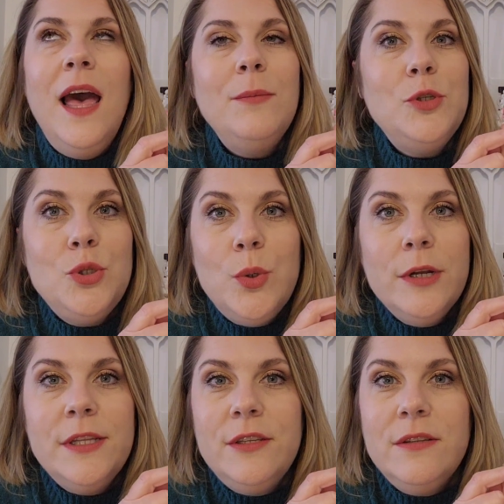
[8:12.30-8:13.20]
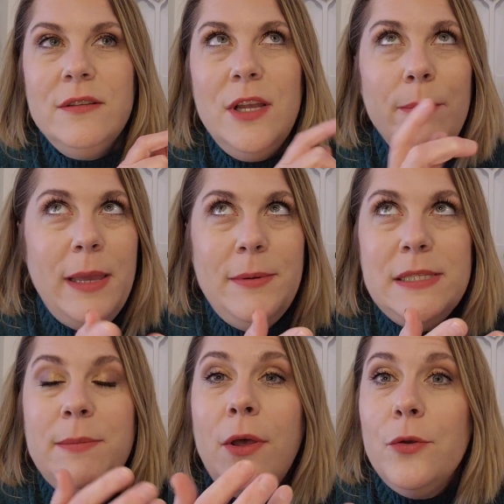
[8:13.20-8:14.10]
I'm sure that there may be
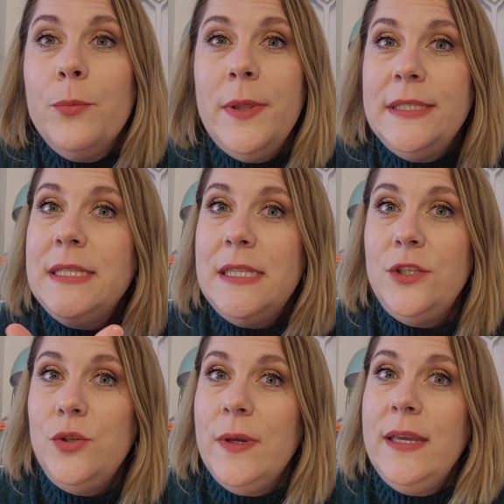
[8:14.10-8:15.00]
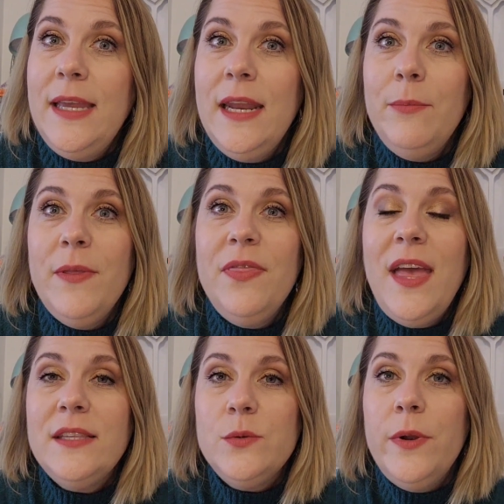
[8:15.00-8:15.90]
some other places that you can get it, but
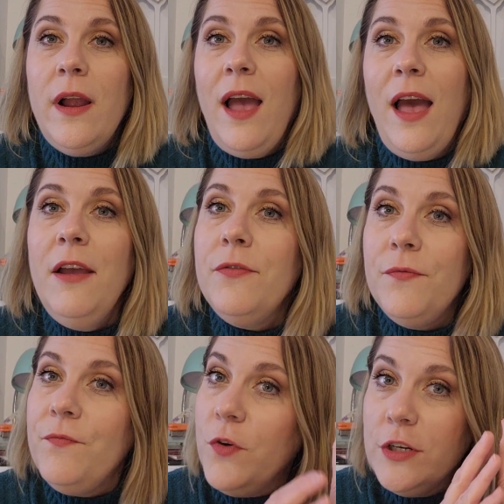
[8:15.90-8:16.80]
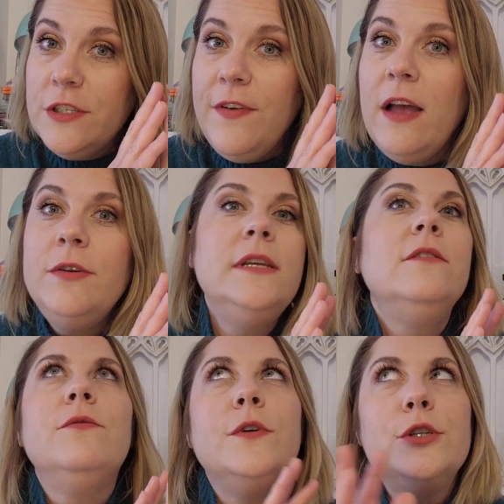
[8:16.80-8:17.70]
that's where I first found it
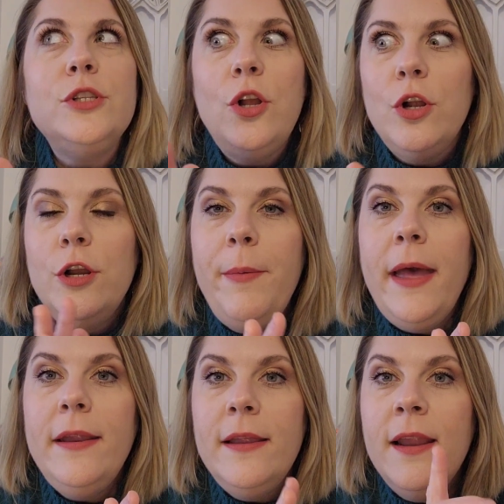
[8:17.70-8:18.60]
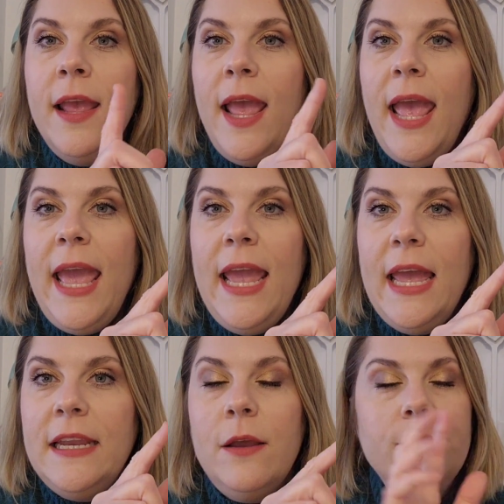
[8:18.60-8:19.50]
and first heard about it.
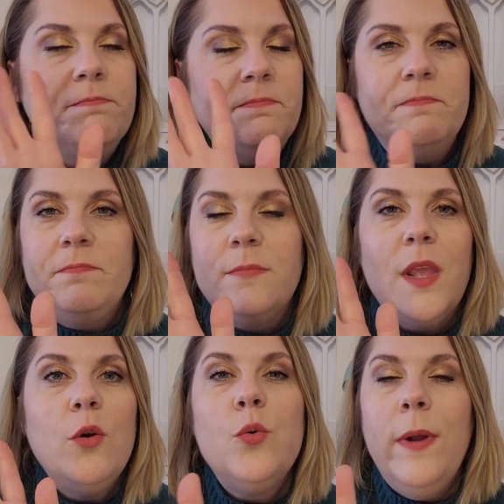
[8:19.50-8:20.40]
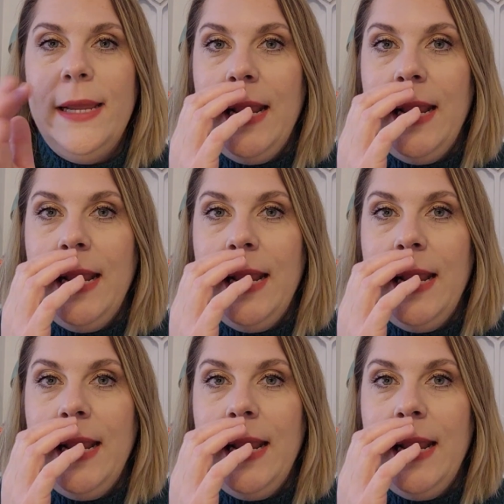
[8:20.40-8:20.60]
And great.